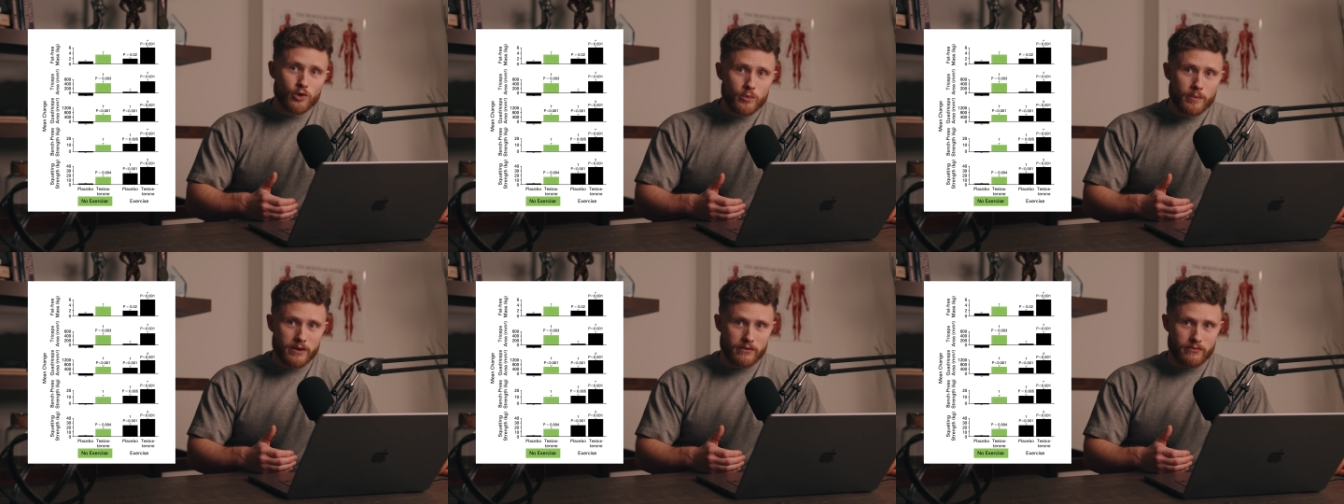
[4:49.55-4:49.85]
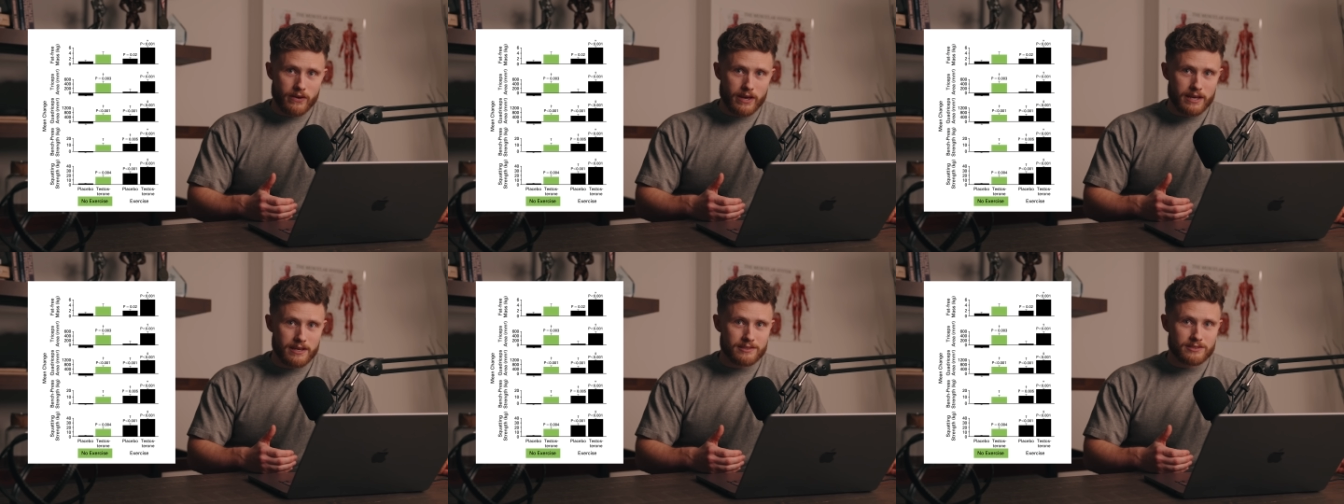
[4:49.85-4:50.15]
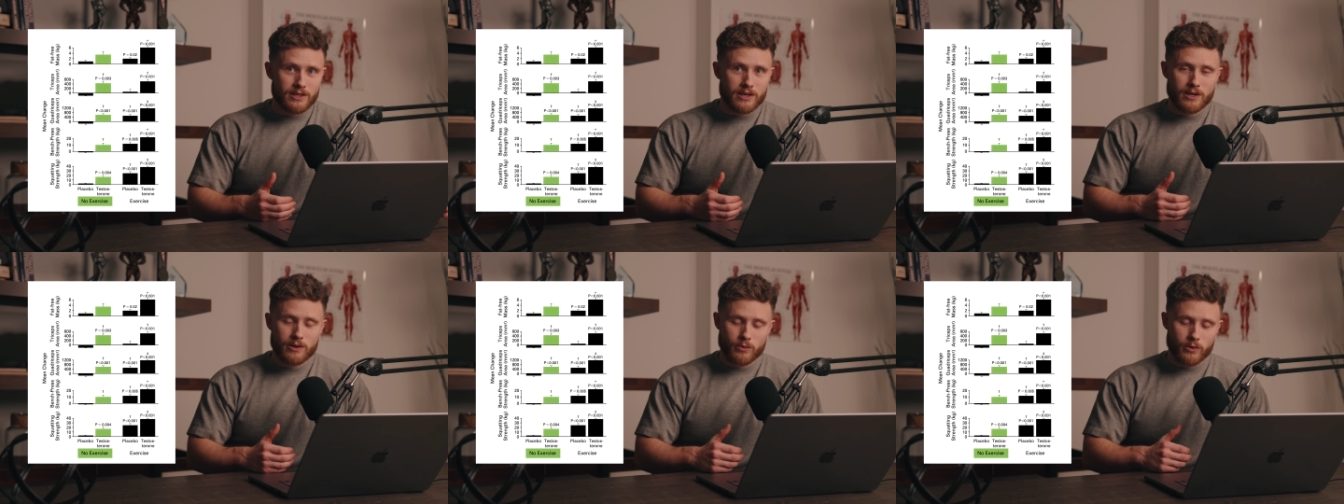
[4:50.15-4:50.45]
newbie
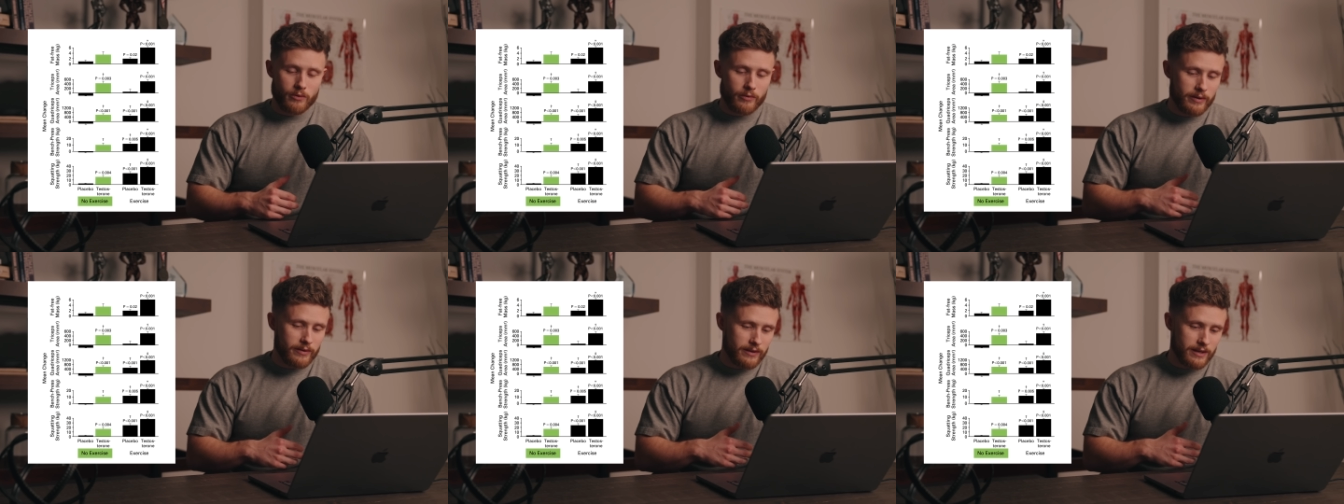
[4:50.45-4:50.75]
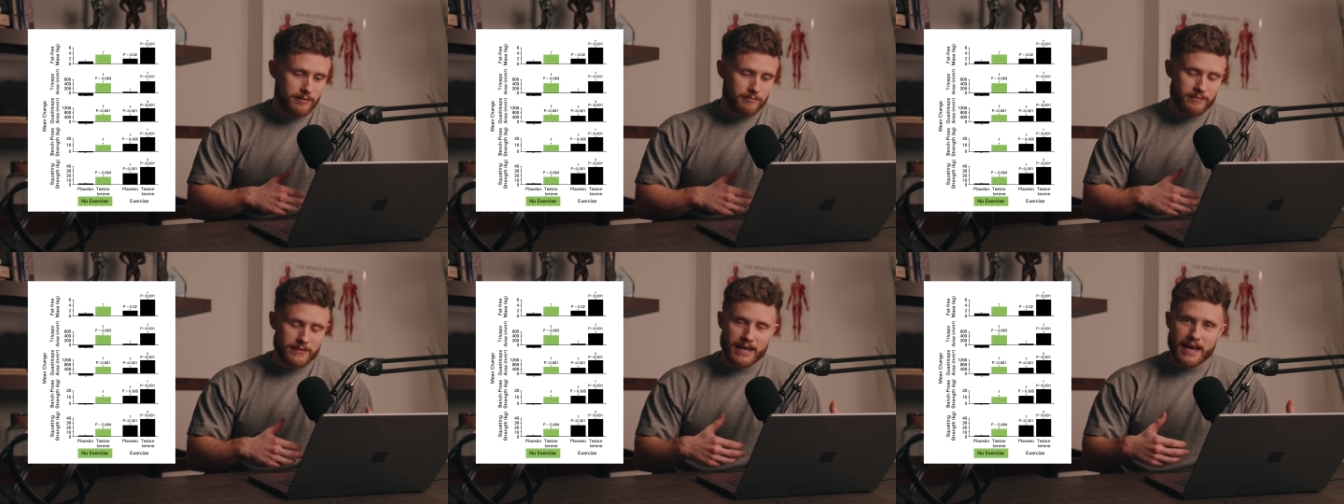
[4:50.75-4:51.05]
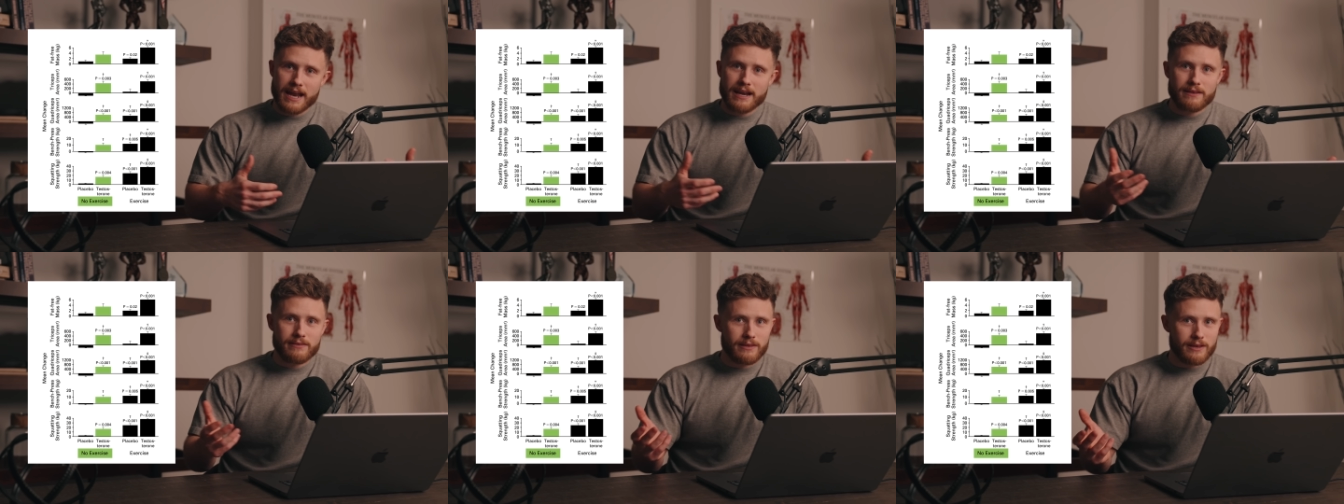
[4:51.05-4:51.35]
phase, where really
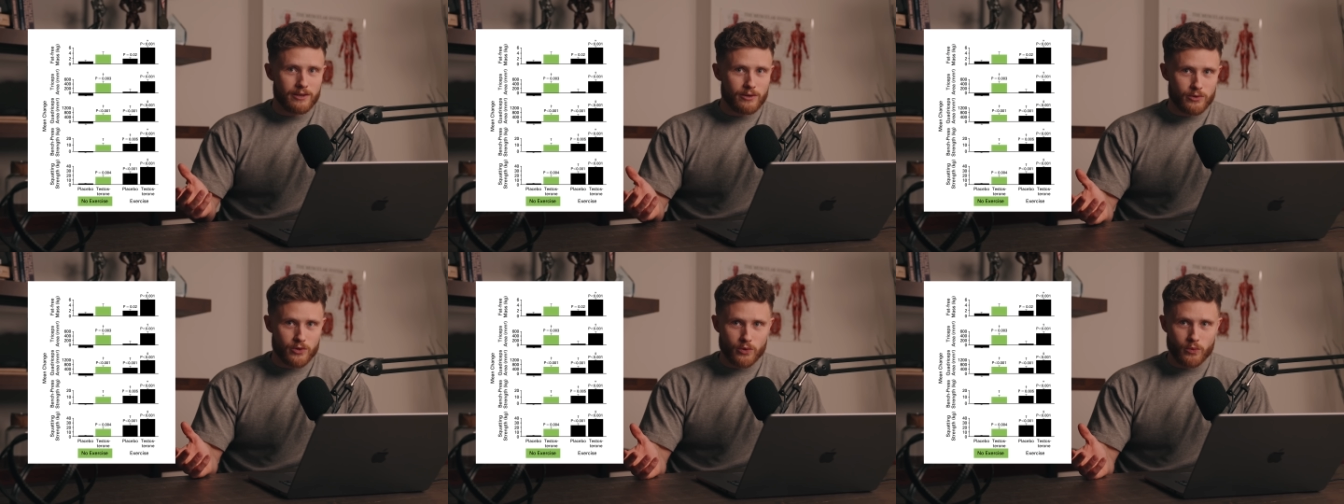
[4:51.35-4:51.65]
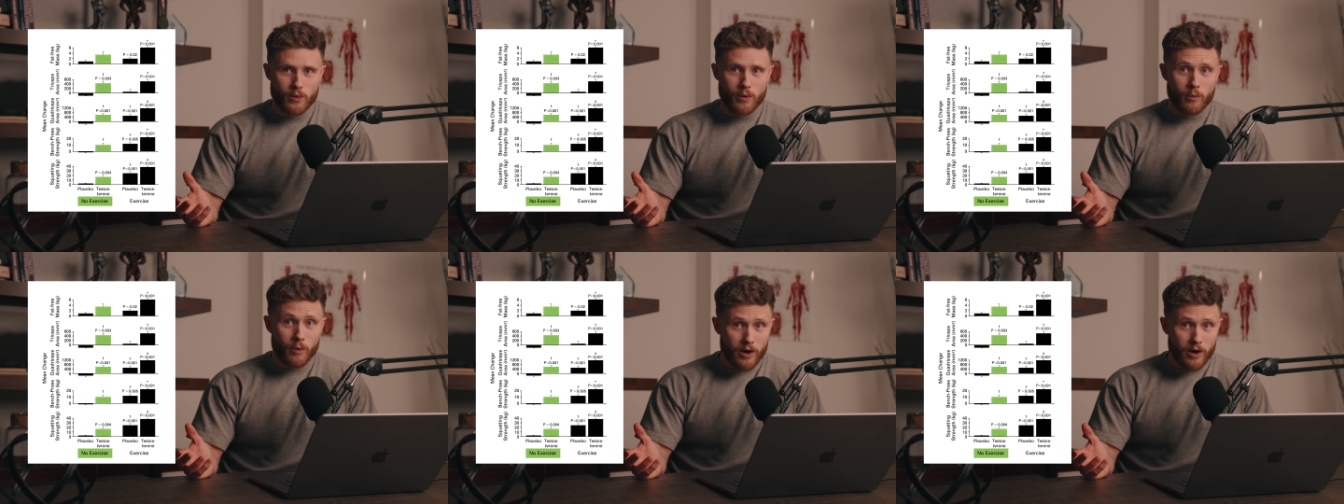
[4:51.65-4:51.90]
anything you do will